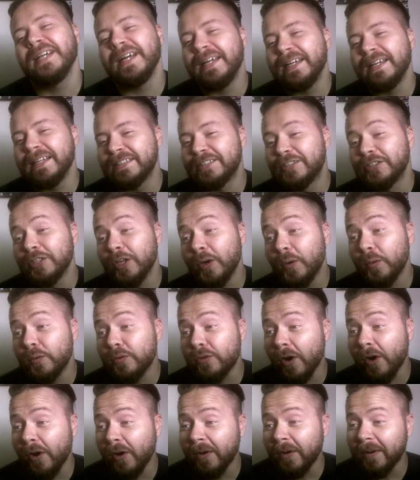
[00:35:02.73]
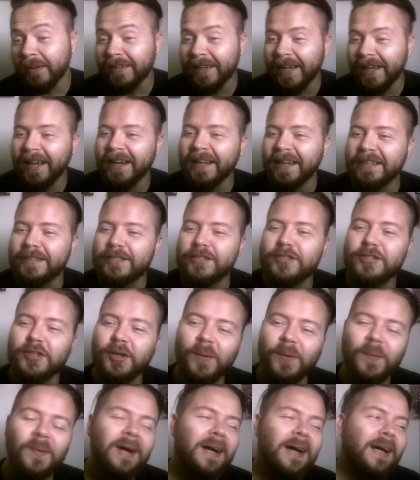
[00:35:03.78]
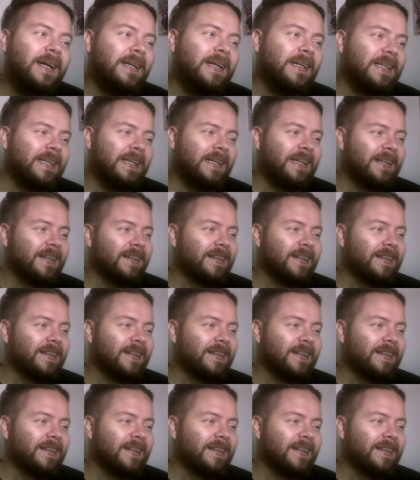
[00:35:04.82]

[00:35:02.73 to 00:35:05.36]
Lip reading: it's so wrong, and it's so ugly.